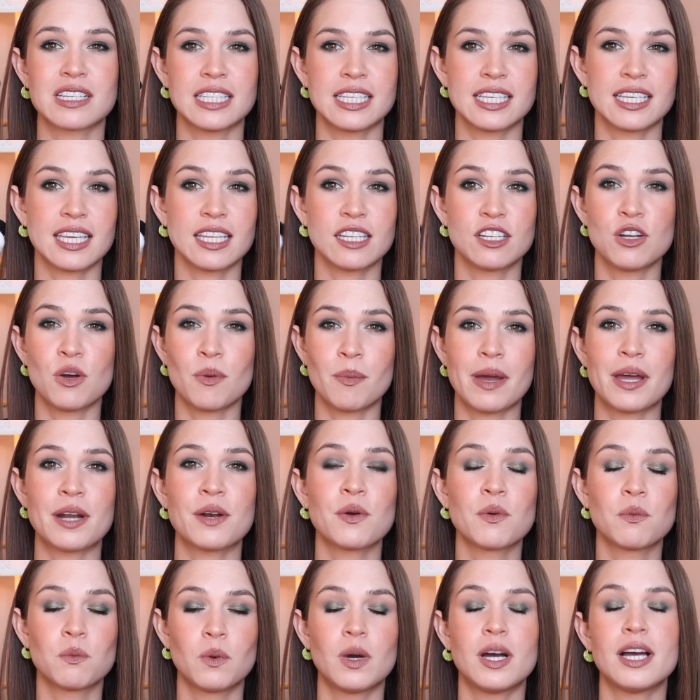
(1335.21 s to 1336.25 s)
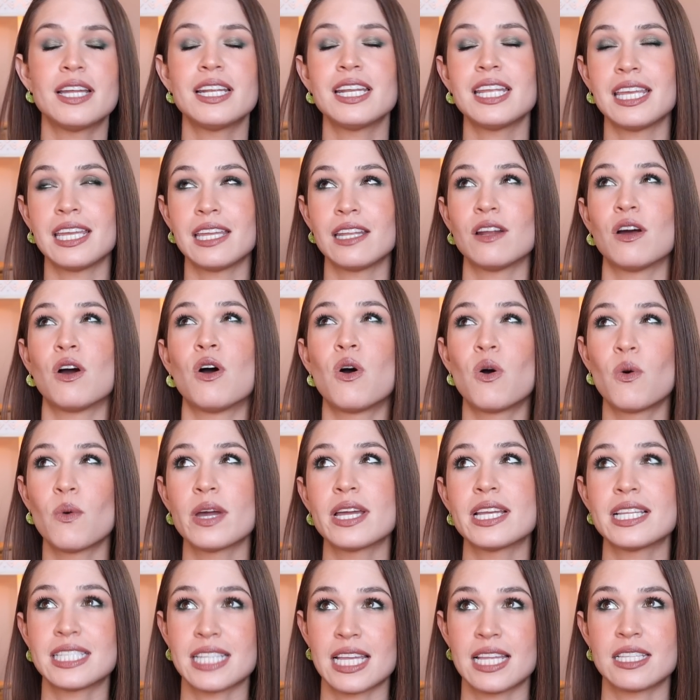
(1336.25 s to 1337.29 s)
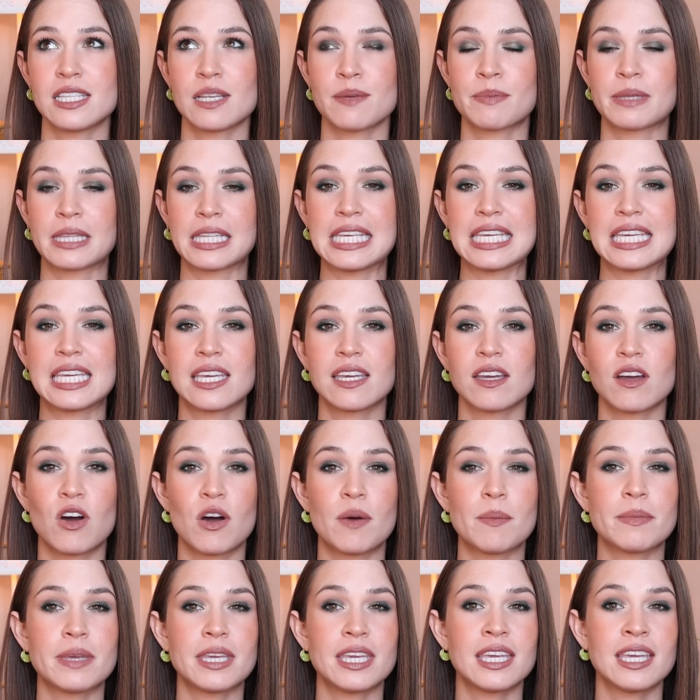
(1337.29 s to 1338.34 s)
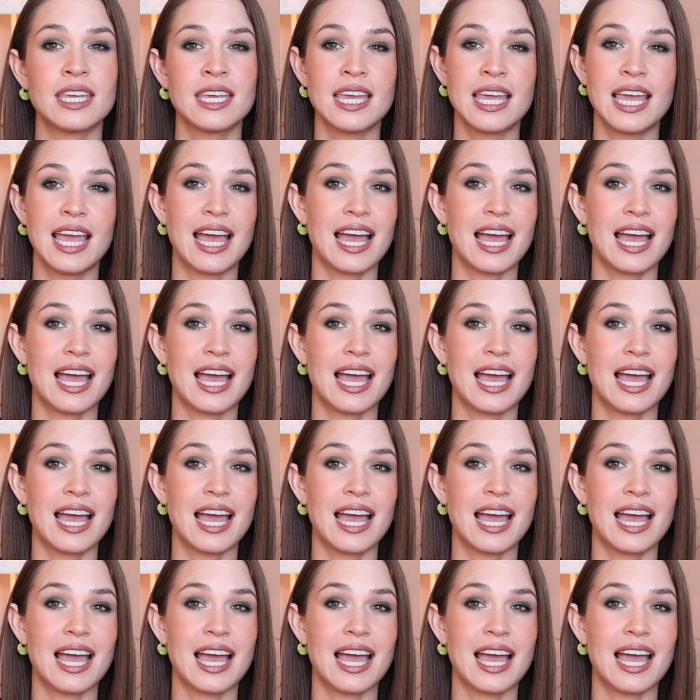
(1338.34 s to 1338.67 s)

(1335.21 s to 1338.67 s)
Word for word: Like no matter what, it always ends up leaking on me